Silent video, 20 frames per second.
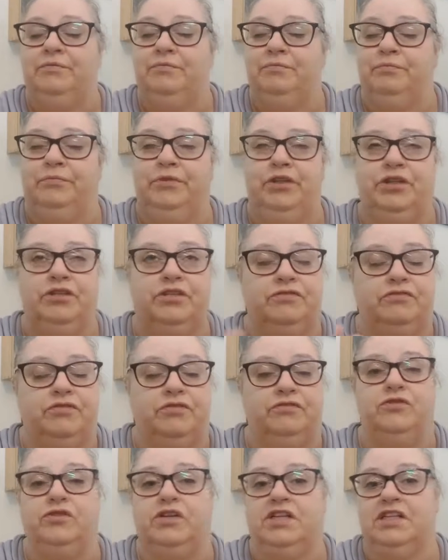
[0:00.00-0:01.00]
Beautiful
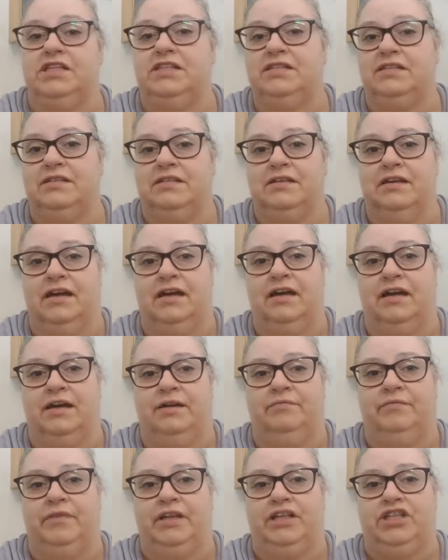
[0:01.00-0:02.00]
voice
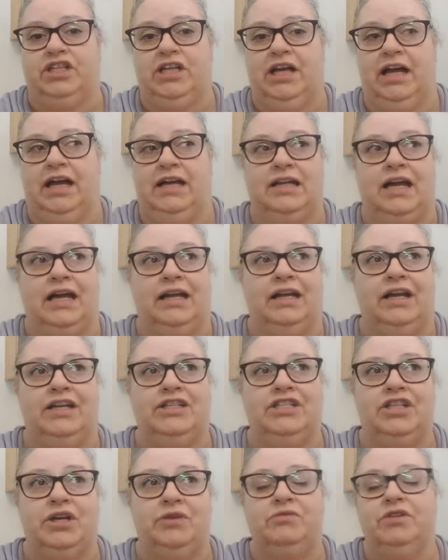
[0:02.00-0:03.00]
that she had, and I
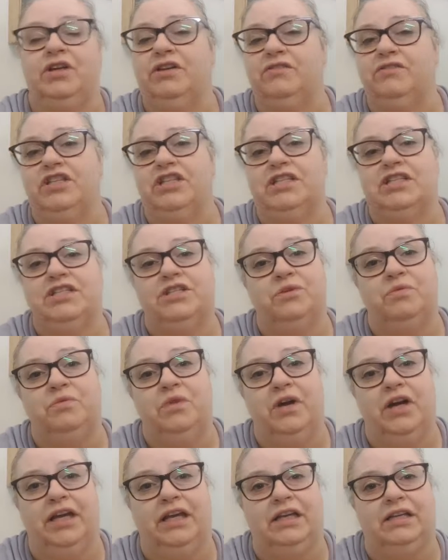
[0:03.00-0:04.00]
don't know if she's still
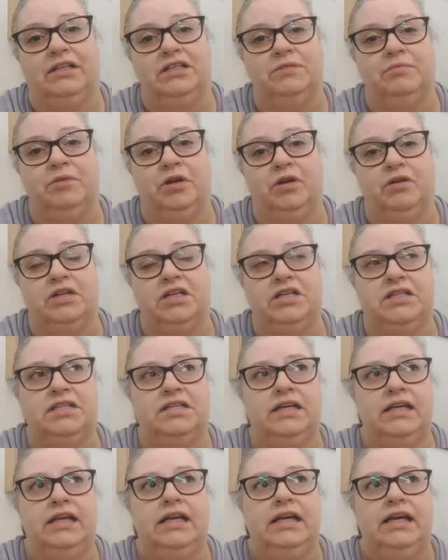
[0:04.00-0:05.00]
working, to be honest.
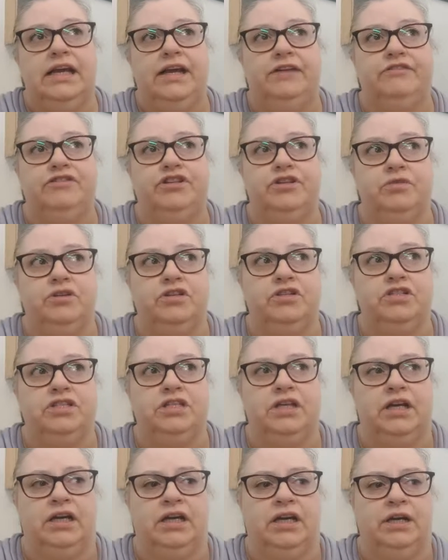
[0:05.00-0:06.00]
If she was,
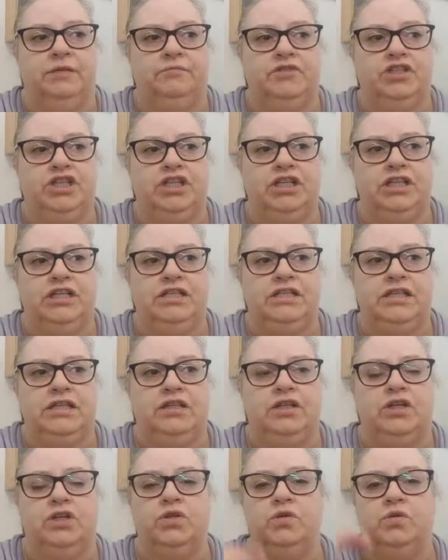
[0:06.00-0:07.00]
she's in
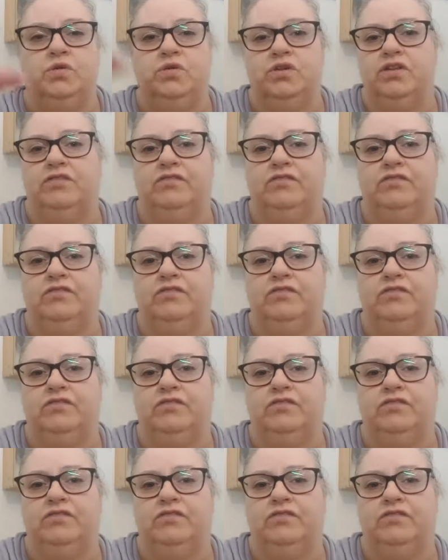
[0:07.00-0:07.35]
the north of